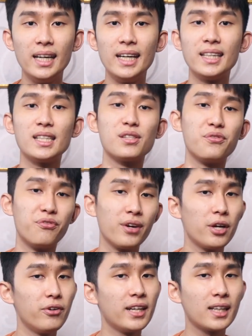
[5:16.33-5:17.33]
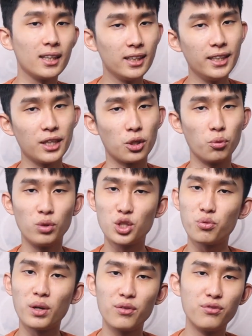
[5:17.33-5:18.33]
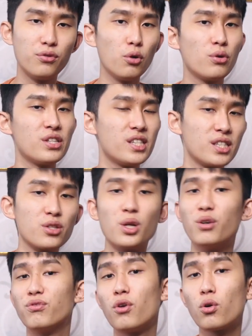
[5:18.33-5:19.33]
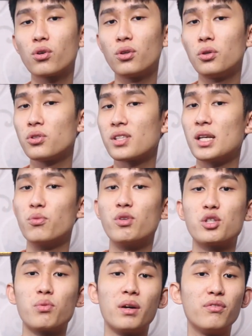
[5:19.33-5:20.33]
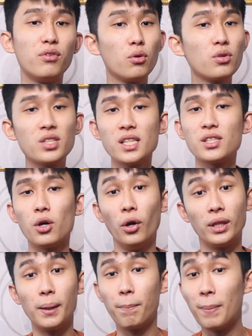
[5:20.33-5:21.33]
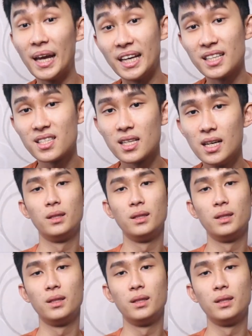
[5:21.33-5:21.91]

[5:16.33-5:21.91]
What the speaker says: It is very clear which one focuses on the vocals and which one focuses on the bass.